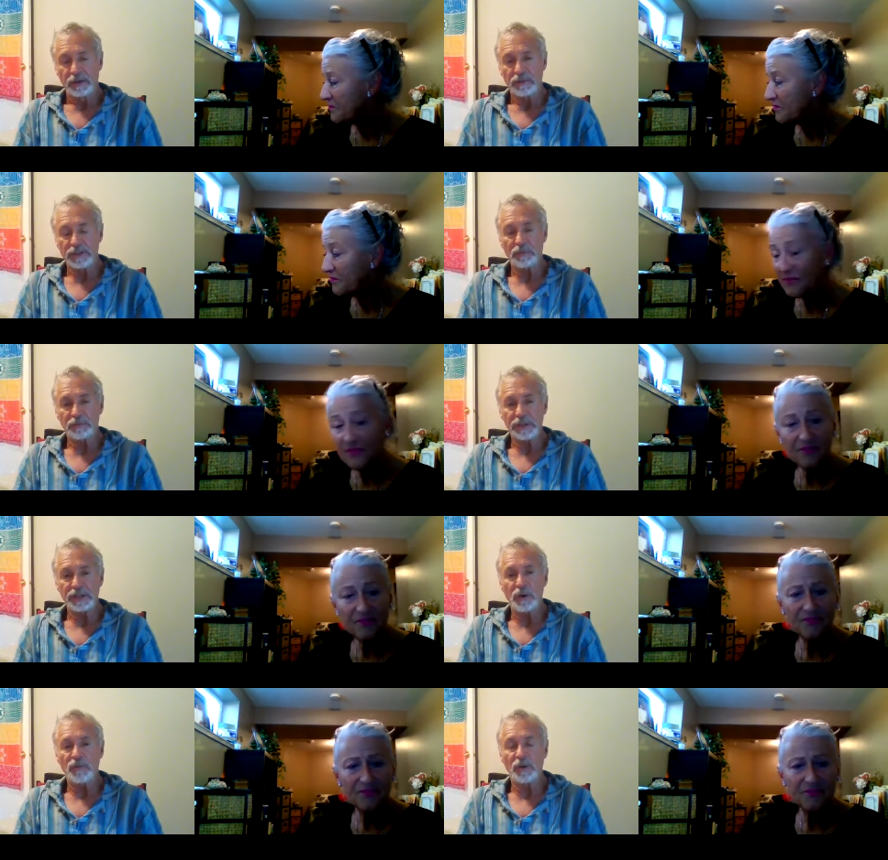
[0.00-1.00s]
Speaker 1: without being
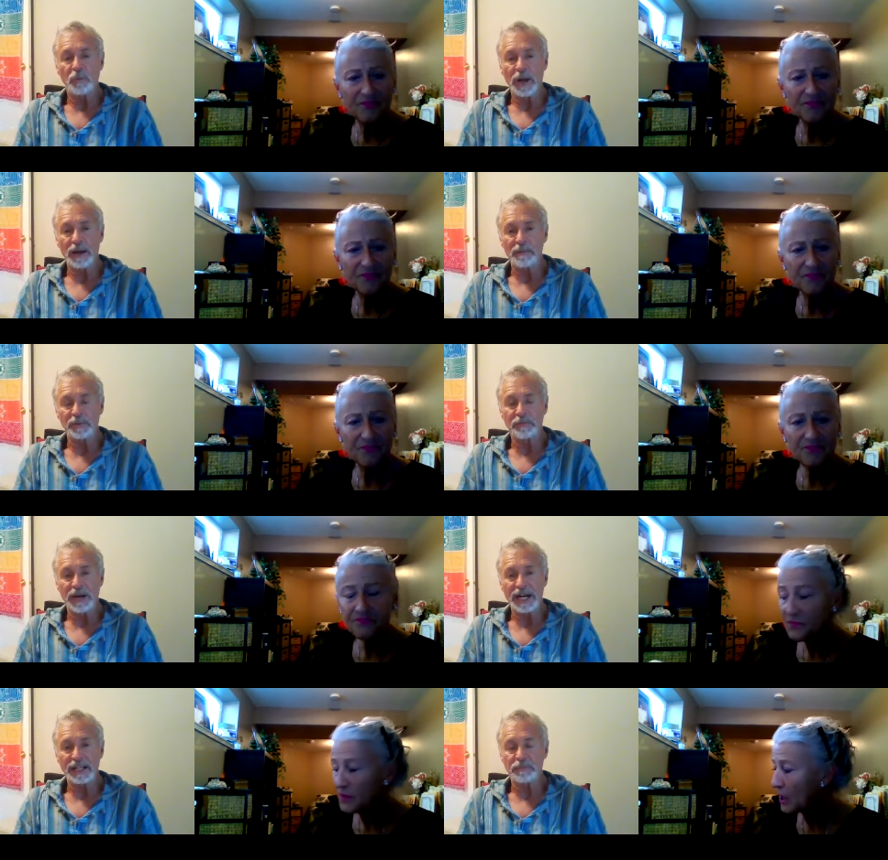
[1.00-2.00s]
overwhelmed
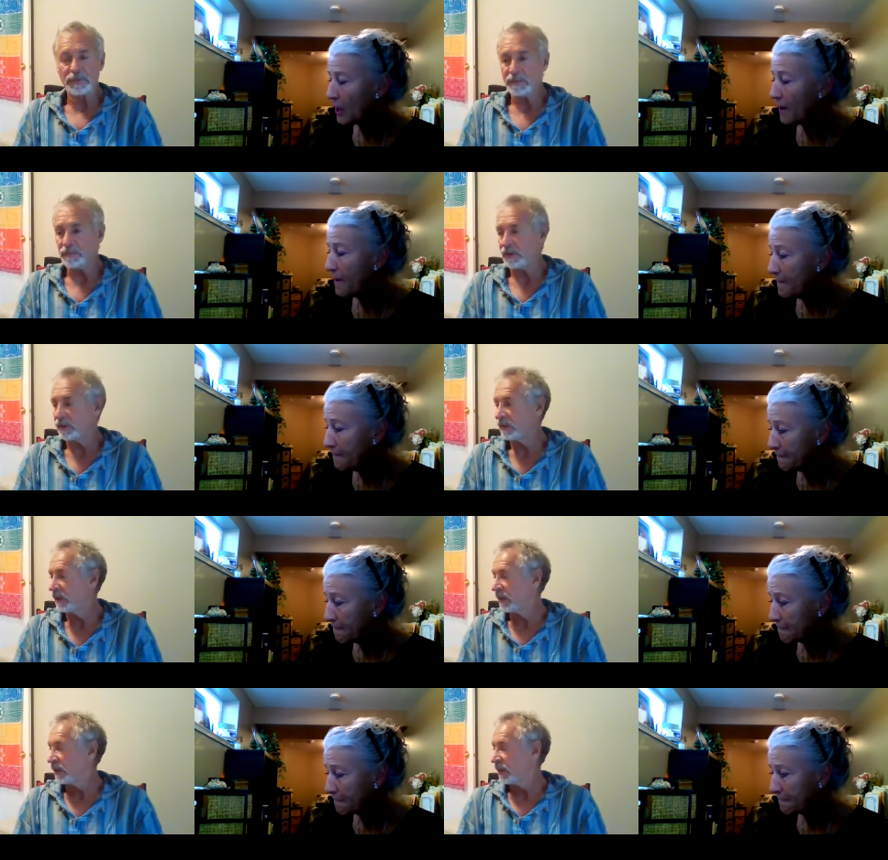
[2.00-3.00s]
by the people,
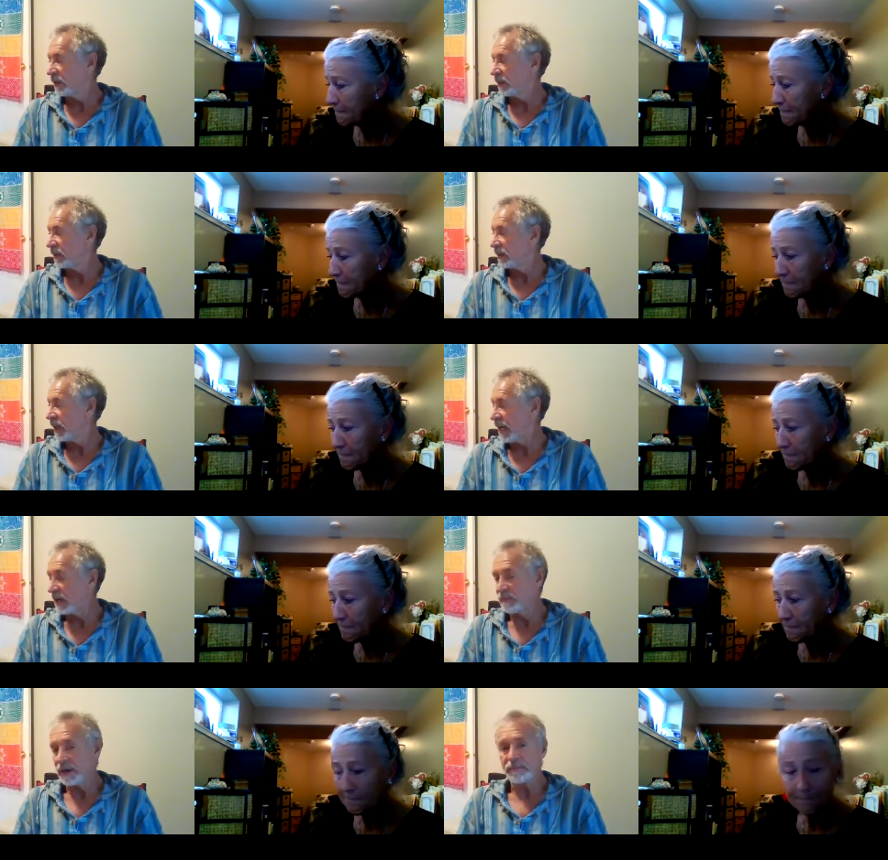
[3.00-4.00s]
the
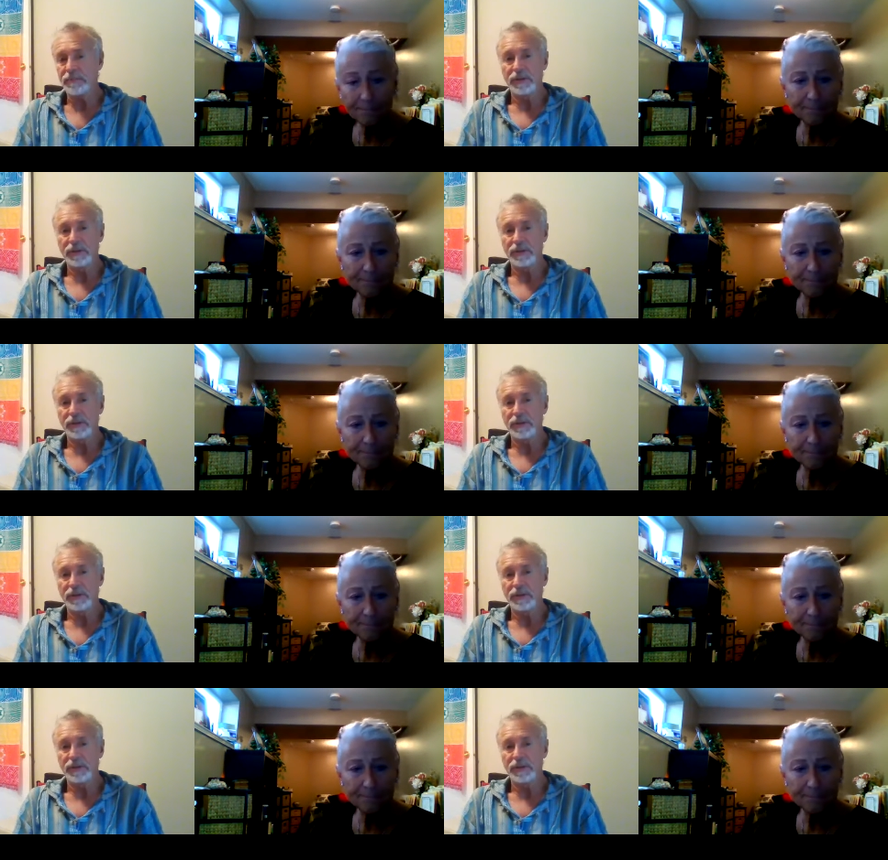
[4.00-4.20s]
hubbub,